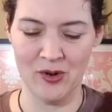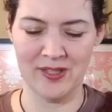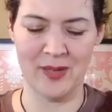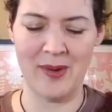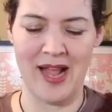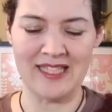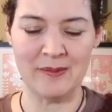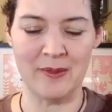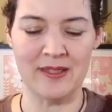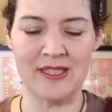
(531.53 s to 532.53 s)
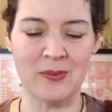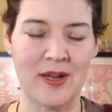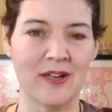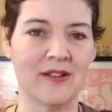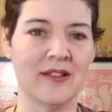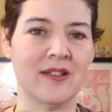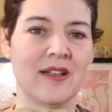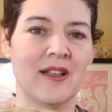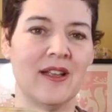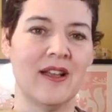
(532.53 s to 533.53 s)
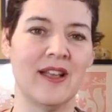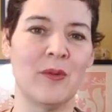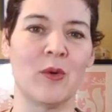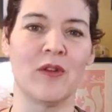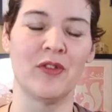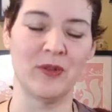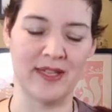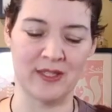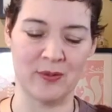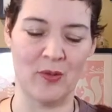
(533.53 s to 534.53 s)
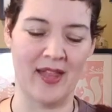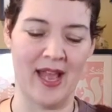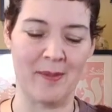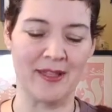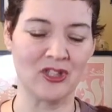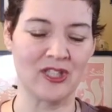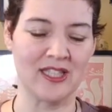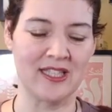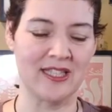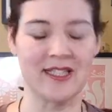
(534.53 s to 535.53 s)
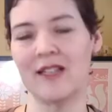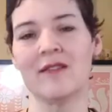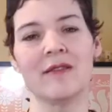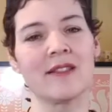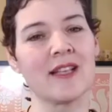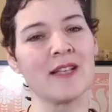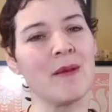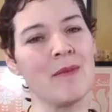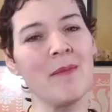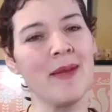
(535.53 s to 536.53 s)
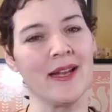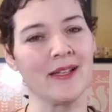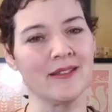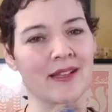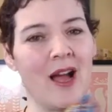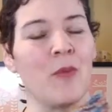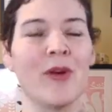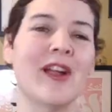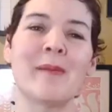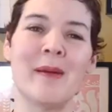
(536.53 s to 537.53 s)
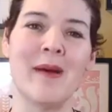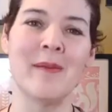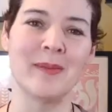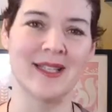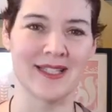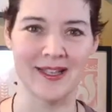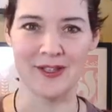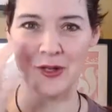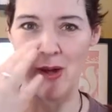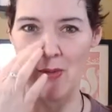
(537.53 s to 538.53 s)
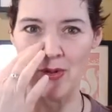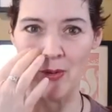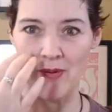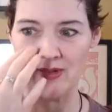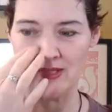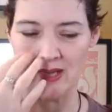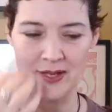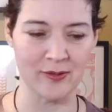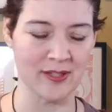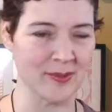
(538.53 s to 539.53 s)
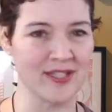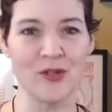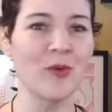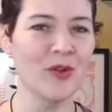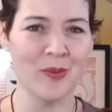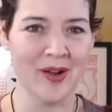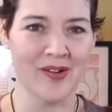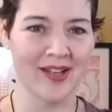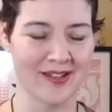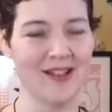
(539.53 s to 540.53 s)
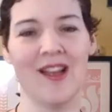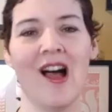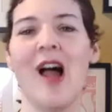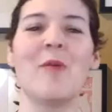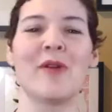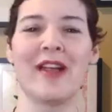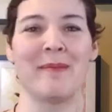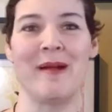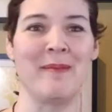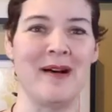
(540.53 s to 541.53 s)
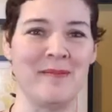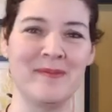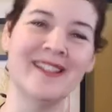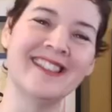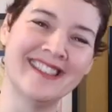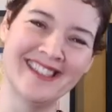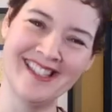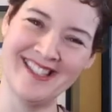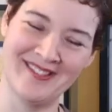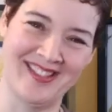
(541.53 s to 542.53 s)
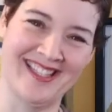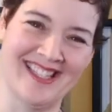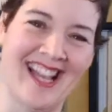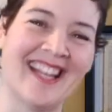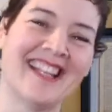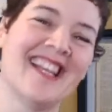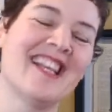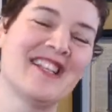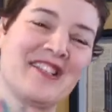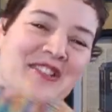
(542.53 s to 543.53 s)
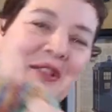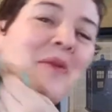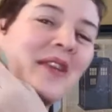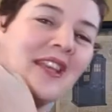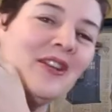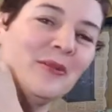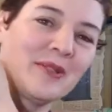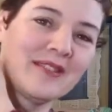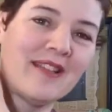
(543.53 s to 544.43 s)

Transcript: Or someone asked him about his sweater, and he wore a few days in a row, and they mentioned it, and he said, well, it's because my mom made it. I'm wearing my mom, he said. You know how when you have a designer and someone says, who are you wearing? I'm wearing my mom. That's what he said. So cute.